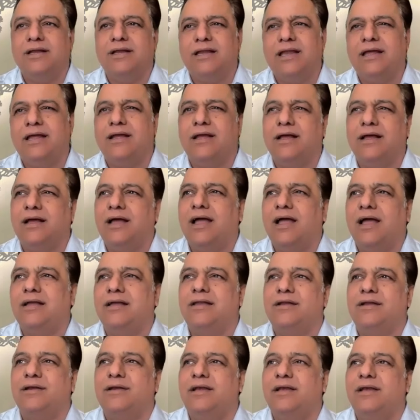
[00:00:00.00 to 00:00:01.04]
Like I
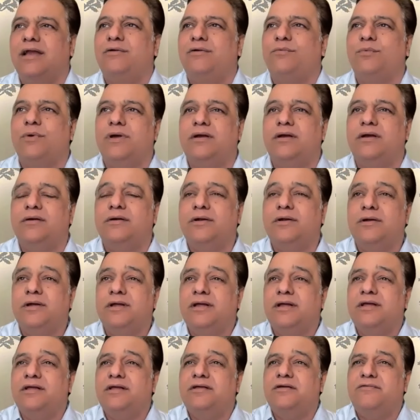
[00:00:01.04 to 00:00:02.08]
can relate where
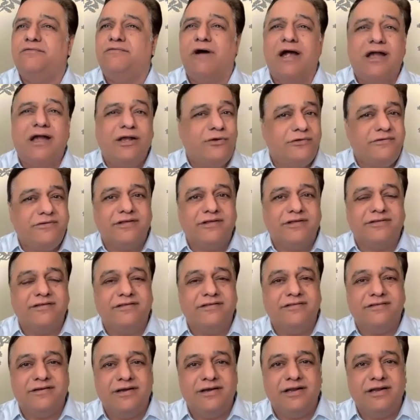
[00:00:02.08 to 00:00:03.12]
5 to 6
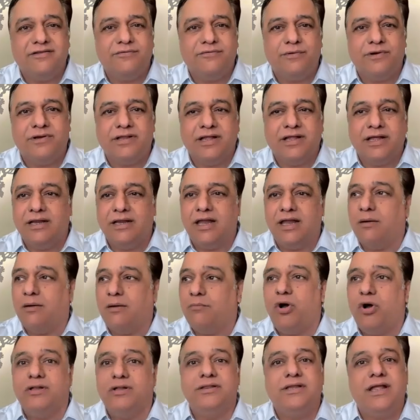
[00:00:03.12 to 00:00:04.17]
incidents were there.
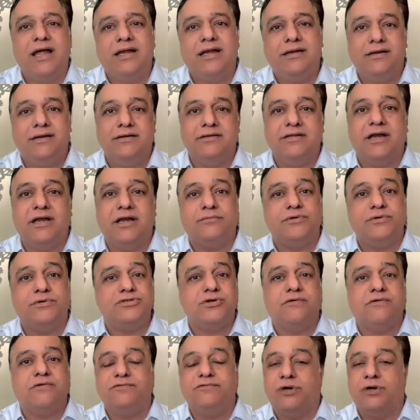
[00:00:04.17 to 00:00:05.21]
Among that was
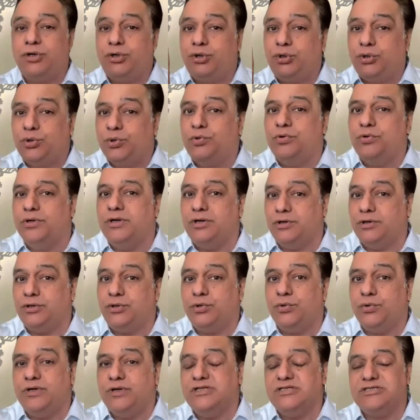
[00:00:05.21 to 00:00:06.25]
of 2,
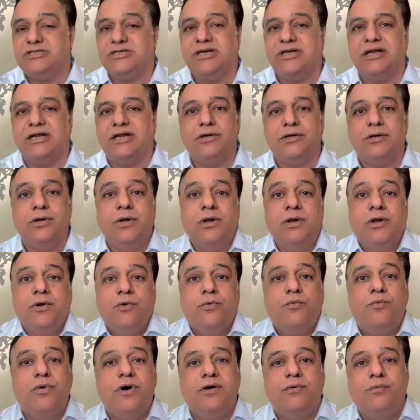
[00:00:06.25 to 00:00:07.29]
2 incidents
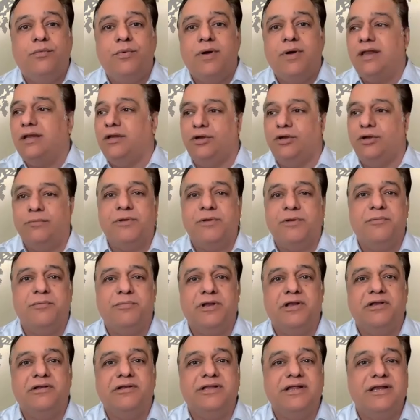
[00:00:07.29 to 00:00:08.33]
were where,
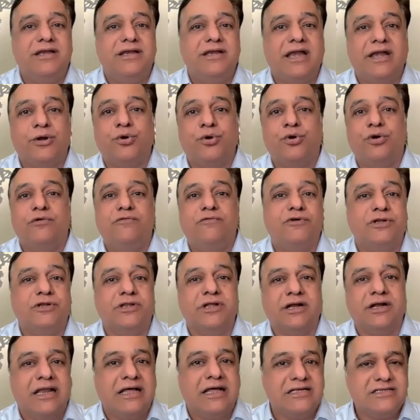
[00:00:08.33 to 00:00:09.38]
people didn't enroll for
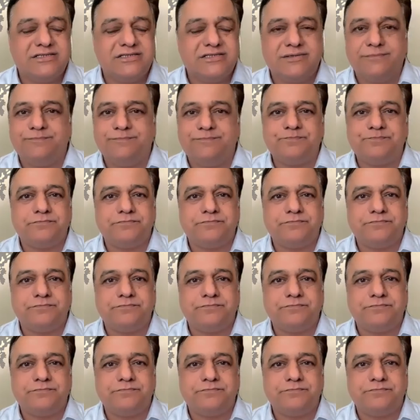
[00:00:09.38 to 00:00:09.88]
the class.